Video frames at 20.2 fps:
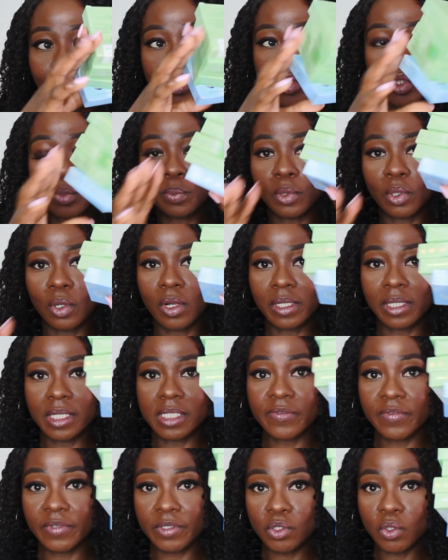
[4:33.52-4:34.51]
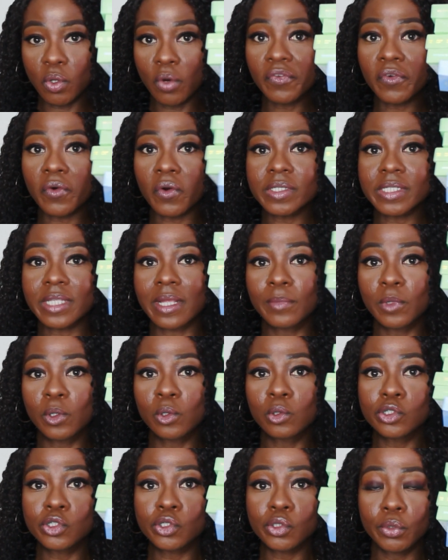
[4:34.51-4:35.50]
not to prolong this video, of course, I'm
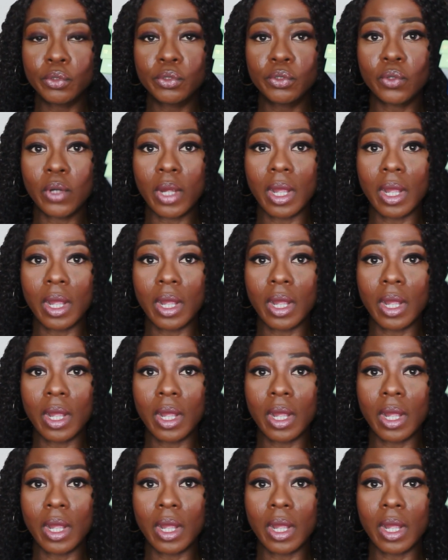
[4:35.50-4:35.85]
gonna show you